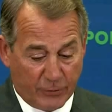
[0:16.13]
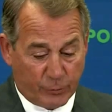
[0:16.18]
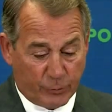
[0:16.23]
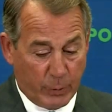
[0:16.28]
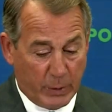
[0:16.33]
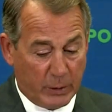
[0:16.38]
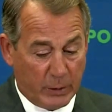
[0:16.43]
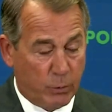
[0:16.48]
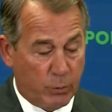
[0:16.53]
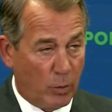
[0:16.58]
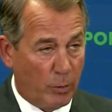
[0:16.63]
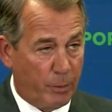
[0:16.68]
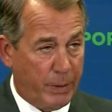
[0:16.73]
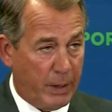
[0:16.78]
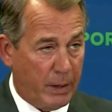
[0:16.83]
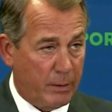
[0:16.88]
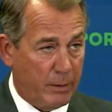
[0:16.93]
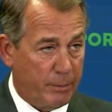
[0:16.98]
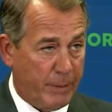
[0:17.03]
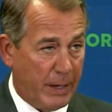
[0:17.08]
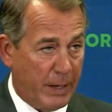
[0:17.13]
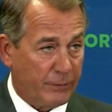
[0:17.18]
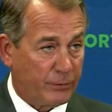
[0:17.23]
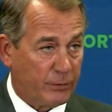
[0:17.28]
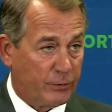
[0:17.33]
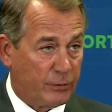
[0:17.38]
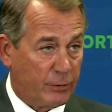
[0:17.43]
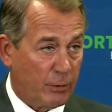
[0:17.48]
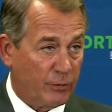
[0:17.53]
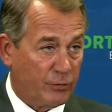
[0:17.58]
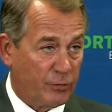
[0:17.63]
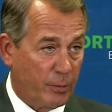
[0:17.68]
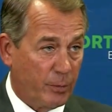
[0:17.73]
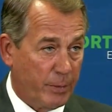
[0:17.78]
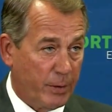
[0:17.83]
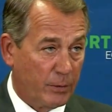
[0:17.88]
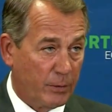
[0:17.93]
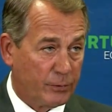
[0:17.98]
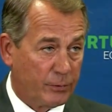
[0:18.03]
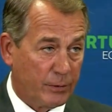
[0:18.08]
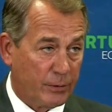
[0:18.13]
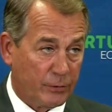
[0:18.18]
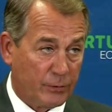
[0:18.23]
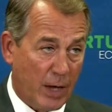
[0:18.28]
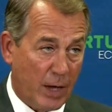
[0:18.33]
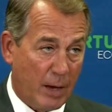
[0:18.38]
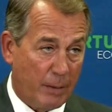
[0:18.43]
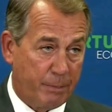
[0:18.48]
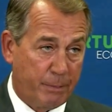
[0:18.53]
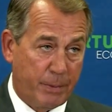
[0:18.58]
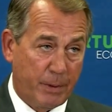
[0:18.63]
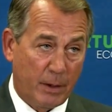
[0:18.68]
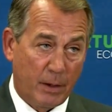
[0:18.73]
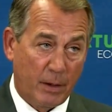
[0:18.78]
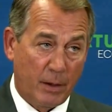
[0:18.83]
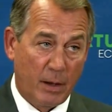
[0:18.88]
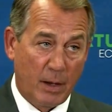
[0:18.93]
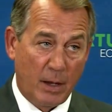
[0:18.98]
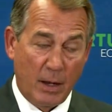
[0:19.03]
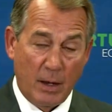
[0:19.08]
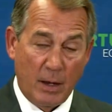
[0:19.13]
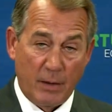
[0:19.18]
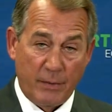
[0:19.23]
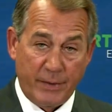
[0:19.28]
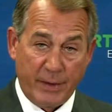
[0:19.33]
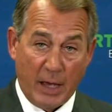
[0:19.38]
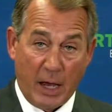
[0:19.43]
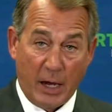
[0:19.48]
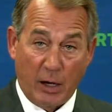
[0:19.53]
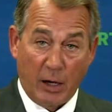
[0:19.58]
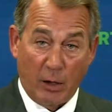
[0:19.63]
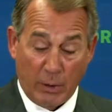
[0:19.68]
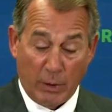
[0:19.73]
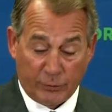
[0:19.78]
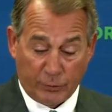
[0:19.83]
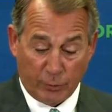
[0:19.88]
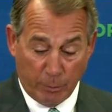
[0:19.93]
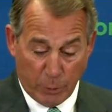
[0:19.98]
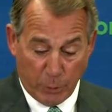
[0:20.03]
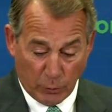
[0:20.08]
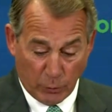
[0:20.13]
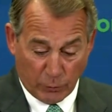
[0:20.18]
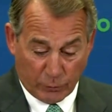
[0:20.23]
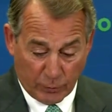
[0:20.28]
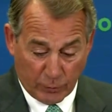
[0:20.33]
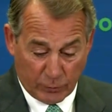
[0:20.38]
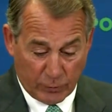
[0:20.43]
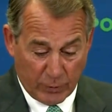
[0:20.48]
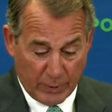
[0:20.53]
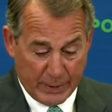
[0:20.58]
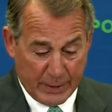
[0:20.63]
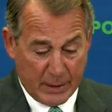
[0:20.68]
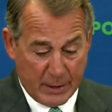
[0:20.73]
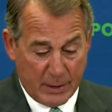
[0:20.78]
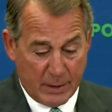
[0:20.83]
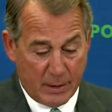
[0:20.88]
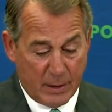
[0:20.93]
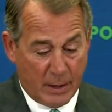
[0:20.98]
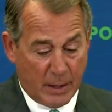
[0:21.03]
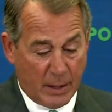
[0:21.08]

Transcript: And this week, we'll pass a series of bills to stop the IRS abuses